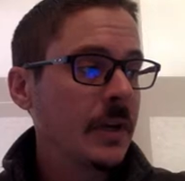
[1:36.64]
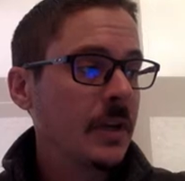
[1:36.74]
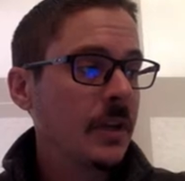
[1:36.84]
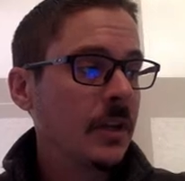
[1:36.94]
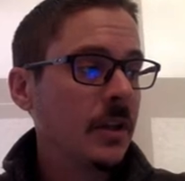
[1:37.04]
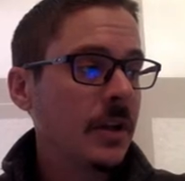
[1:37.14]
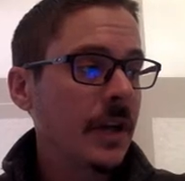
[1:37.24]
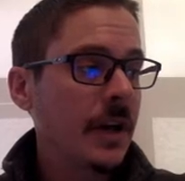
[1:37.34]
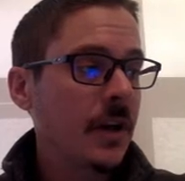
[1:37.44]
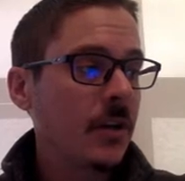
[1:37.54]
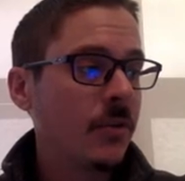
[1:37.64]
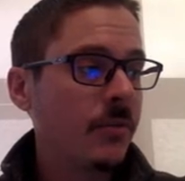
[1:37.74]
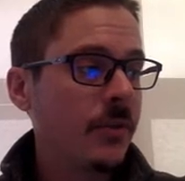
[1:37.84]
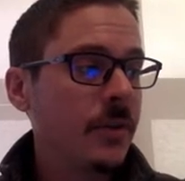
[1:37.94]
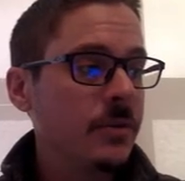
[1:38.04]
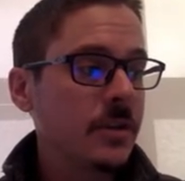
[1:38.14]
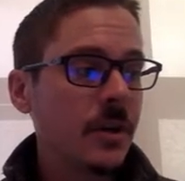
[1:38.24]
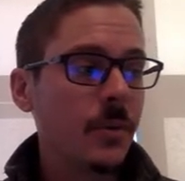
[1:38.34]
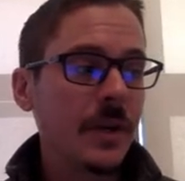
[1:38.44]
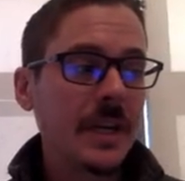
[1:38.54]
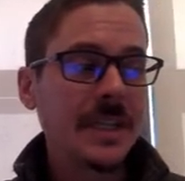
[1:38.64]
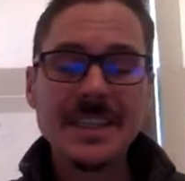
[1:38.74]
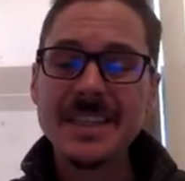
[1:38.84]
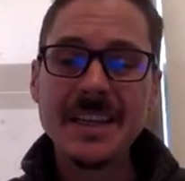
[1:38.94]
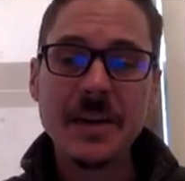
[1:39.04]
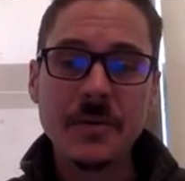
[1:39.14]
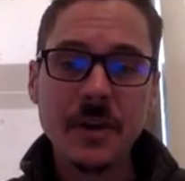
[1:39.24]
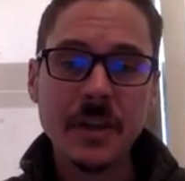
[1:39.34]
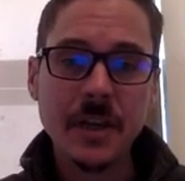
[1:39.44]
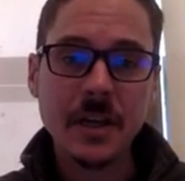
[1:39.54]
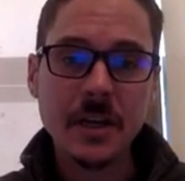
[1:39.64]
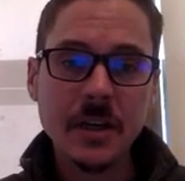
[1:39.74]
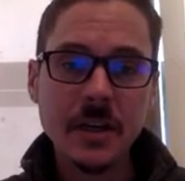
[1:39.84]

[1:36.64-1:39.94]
Look at our home view so that we can see everything.